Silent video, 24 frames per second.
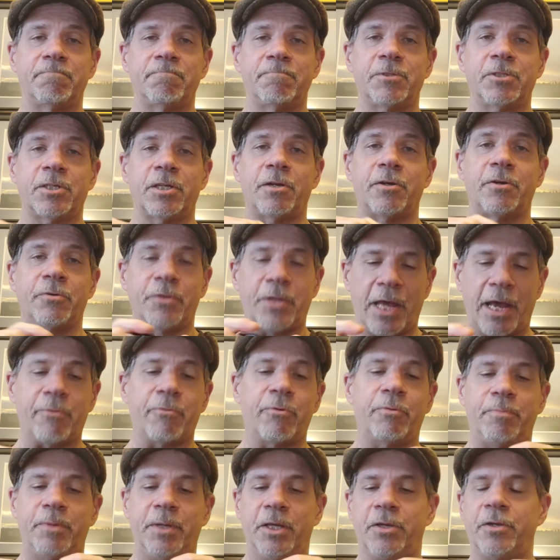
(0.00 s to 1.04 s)
So
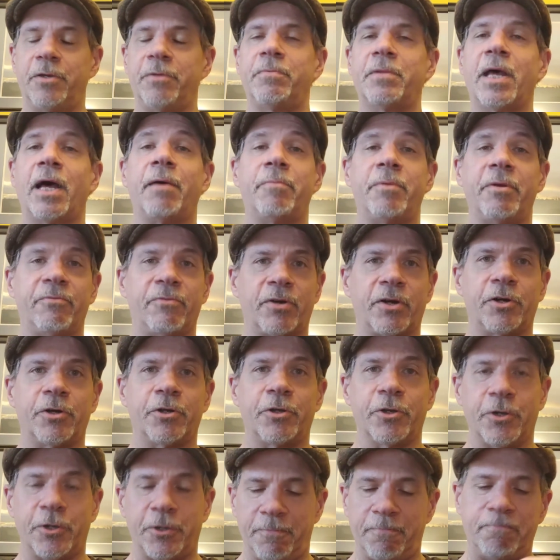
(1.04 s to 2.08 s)
that'll be very
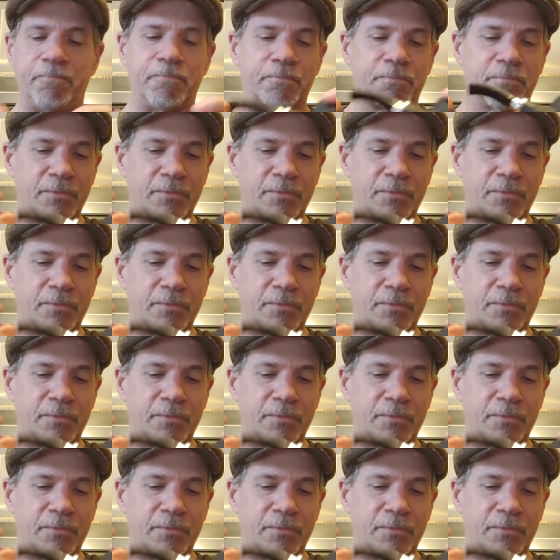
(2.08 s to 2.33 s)
good.